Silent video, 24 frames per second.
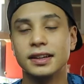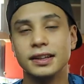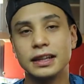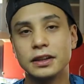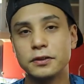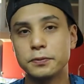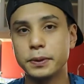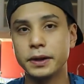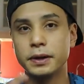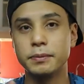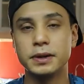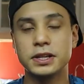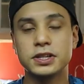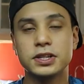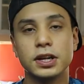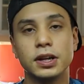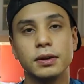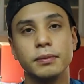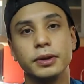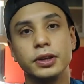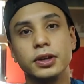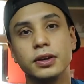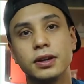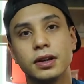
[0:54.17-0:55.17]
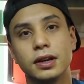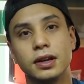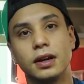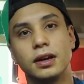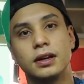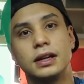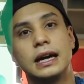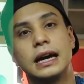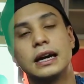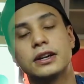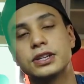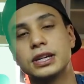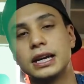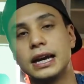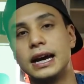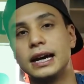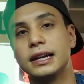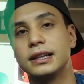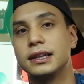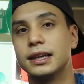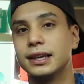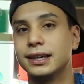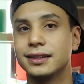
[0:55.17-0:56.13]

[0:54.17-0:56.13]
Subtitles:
That's pretty much it, but you could actually add